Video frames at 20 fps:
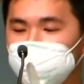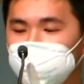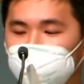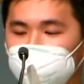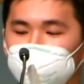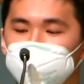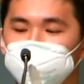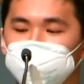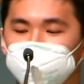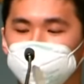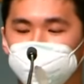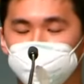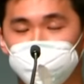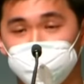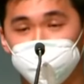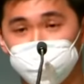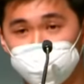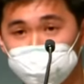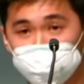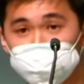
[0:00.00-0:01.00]
If
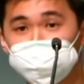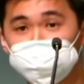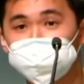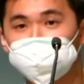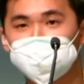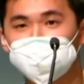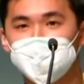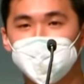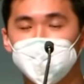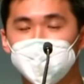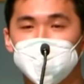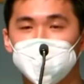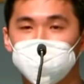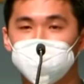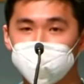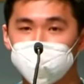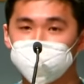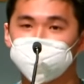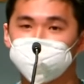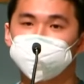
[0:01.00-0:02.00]
China is not
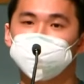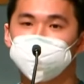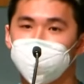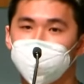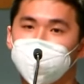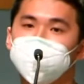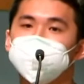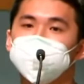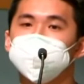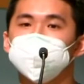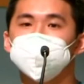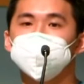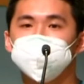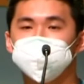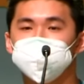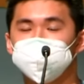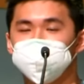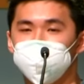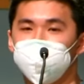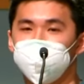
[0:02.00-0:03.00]
having an advantage in
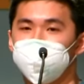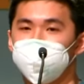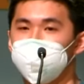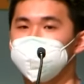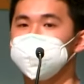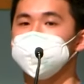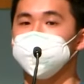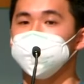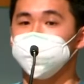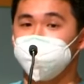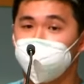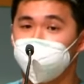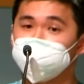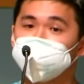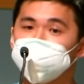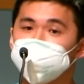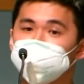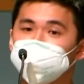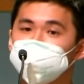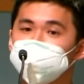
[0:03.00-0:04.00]
terms of attracting
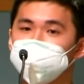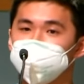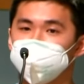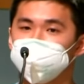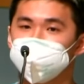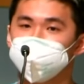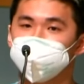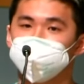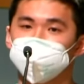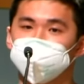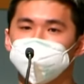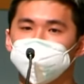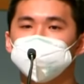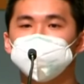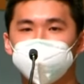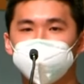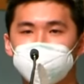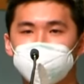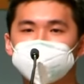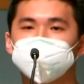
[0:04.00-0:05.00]
talent,
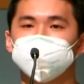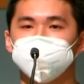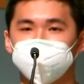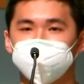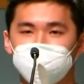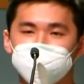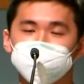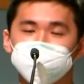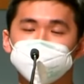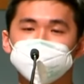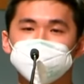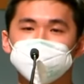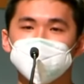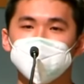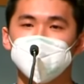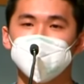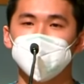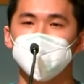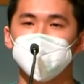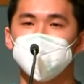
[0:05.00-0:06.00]
what if it turns to
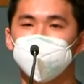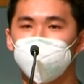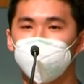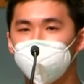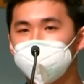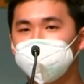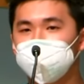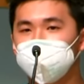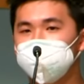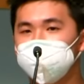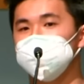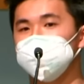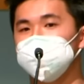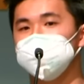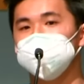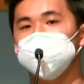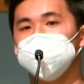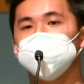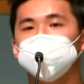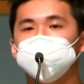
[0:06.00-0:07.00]
other countries who are
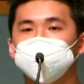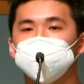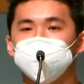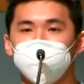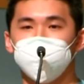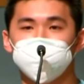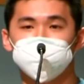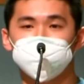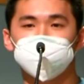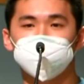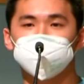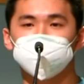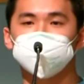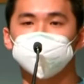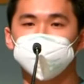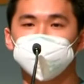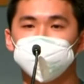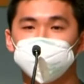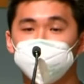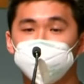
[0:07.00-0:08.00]
jostling for bronze
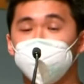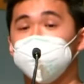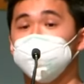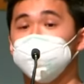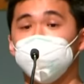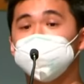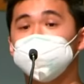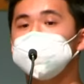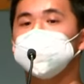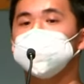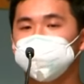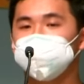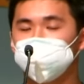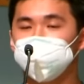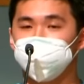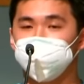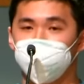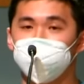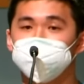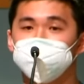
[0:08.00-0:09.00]
for that talent
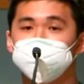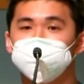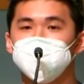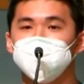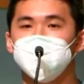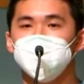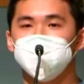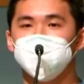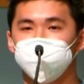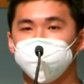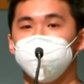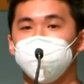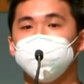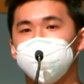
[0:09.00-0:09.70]
instead? Thank you.